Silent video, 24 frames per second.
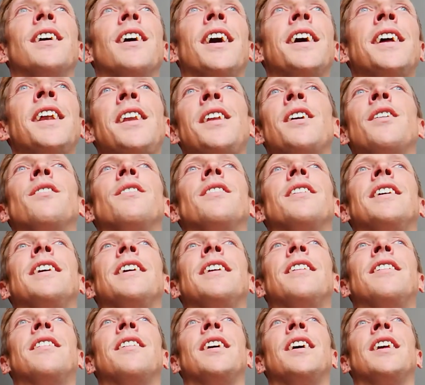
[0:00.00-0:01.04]
I don't know,
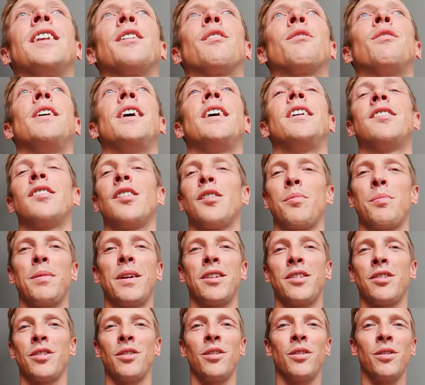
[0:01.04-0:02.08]
it creates a
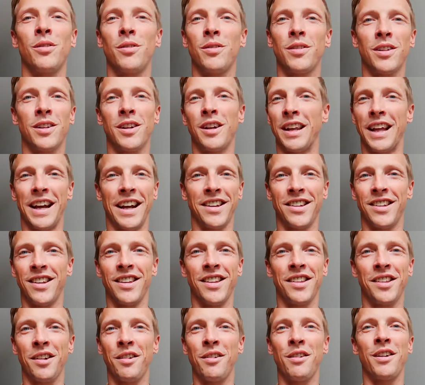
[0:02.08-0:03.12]
special
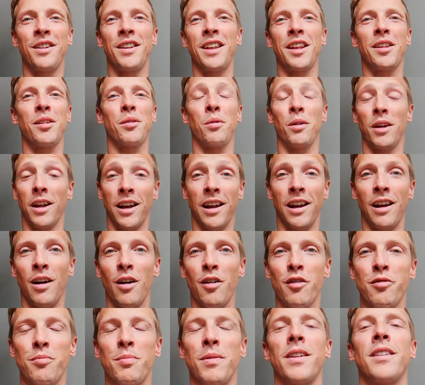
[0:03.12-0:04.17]
connection. So that's what I
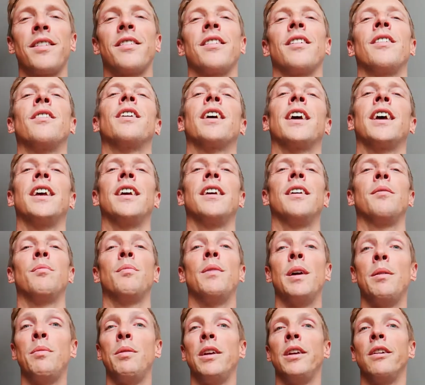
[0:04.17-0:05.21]
love. But okay,
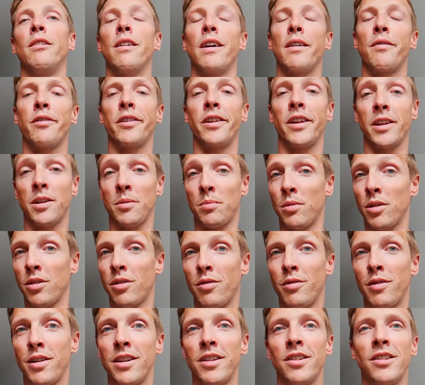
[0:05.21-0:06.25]
maybe you have another
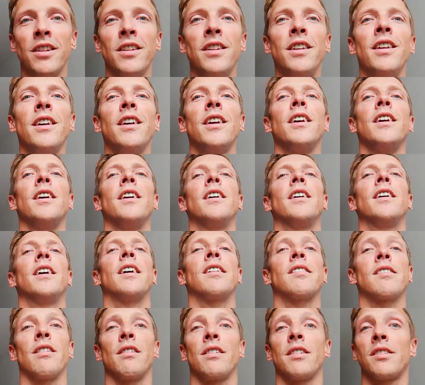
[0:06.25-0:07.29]
motivation,
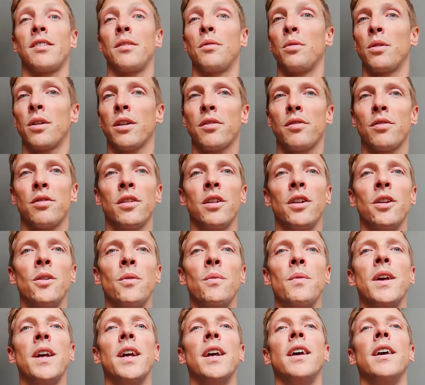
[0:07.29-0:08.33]
as long as it works for you.
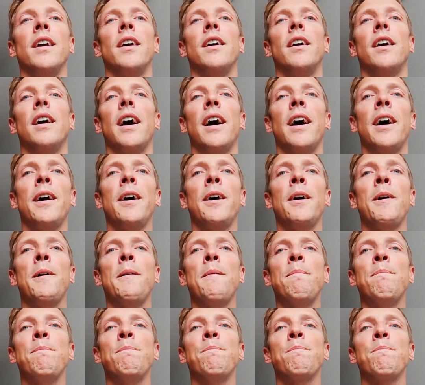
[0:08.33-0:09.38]

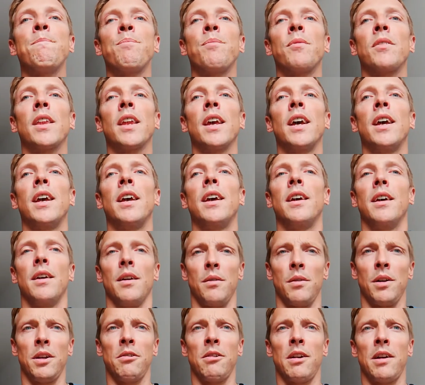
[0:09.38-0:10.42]
um,
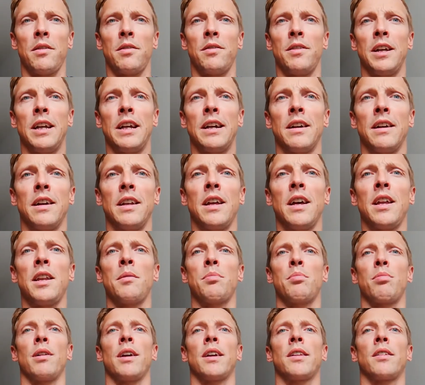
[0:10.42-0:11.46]
what do I have here?
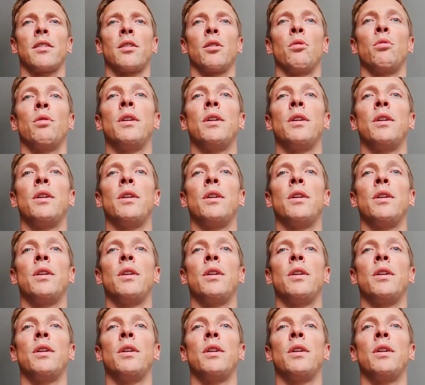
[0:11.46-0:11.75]
Another practical